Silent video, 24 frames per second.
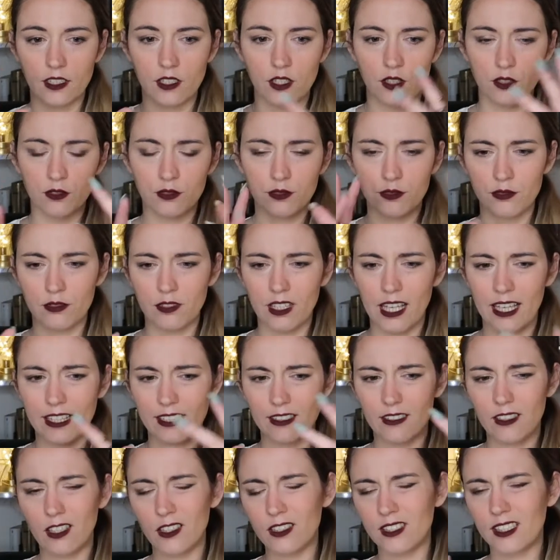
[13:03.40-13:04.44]
of
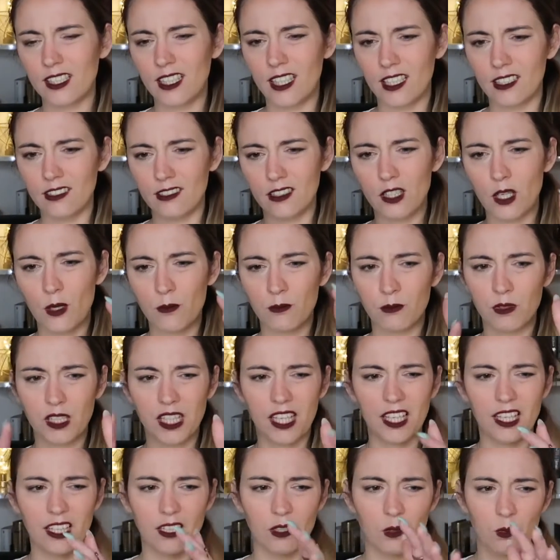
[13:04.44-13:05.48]
like not kingdom
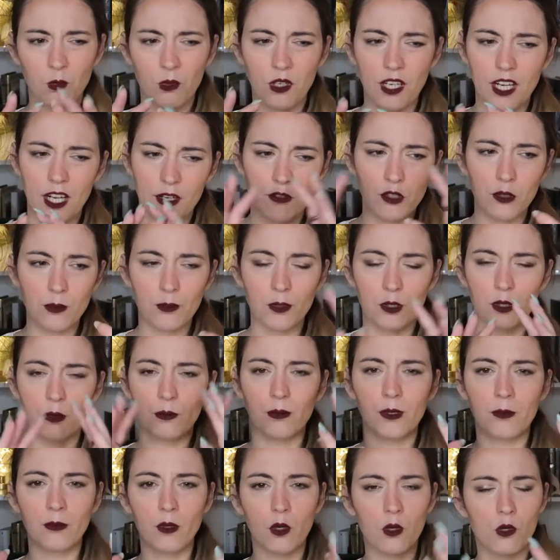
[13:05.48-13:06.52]
king whatever, but the
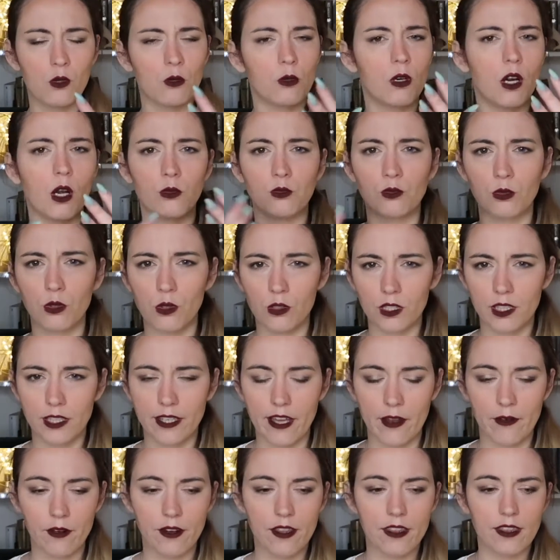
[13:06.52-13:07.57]
people who are ruling
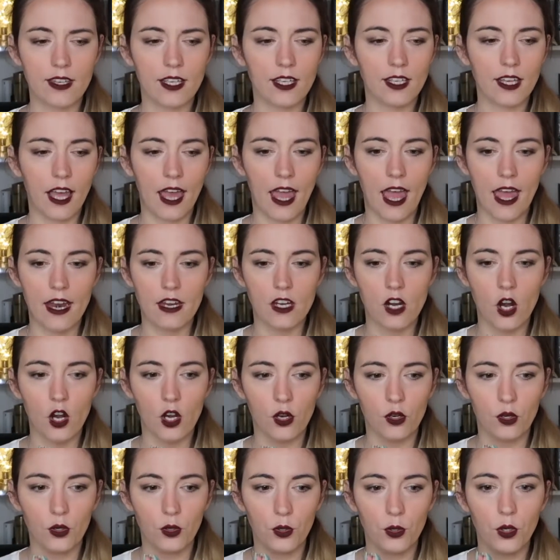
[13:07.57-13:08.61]
everything, and
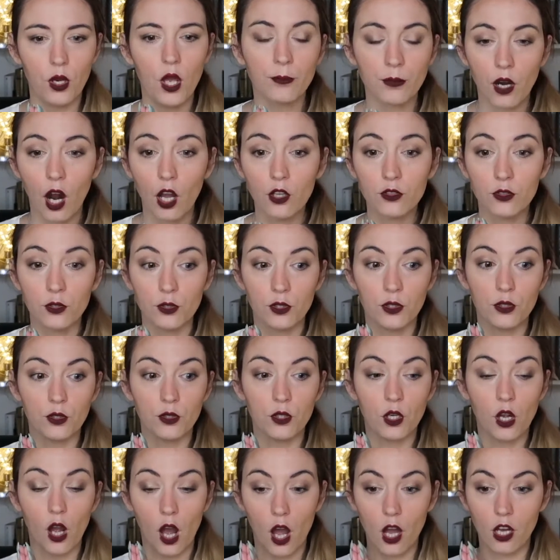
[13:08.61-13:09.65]
her brother
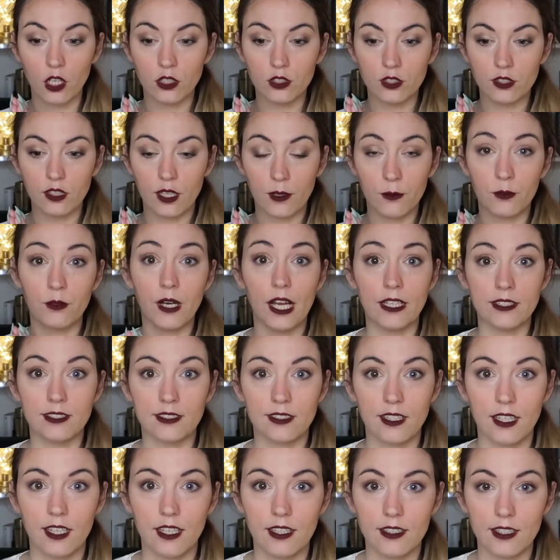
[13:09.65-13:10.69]
got
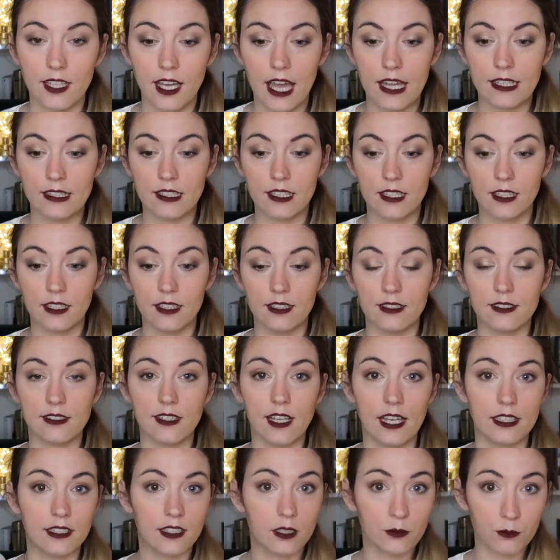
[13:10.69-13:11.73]
arrested and he's
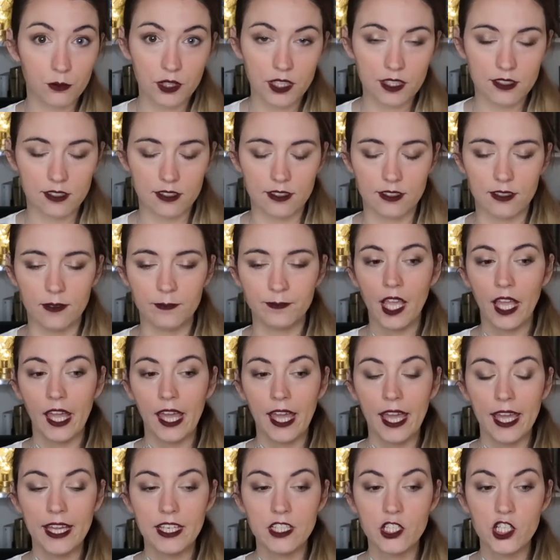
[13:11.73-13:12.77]
like in prison
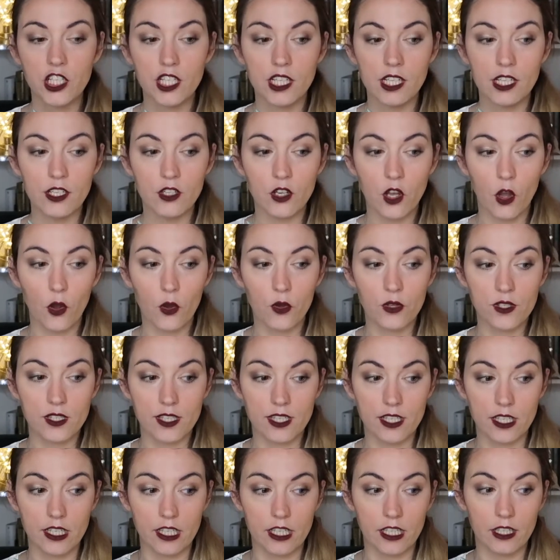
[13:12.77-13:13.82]
and she knows
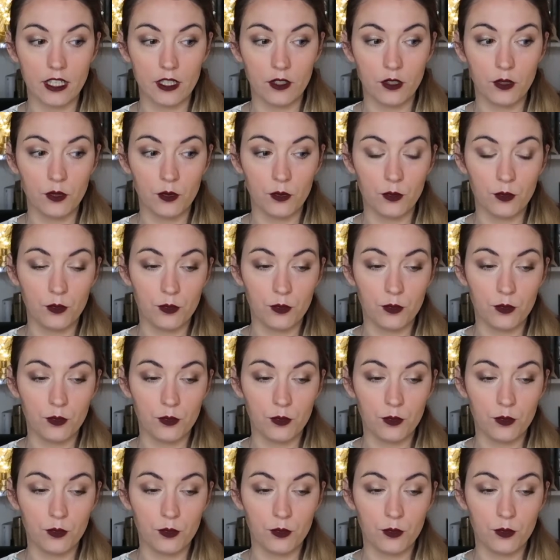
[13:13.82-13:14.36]
the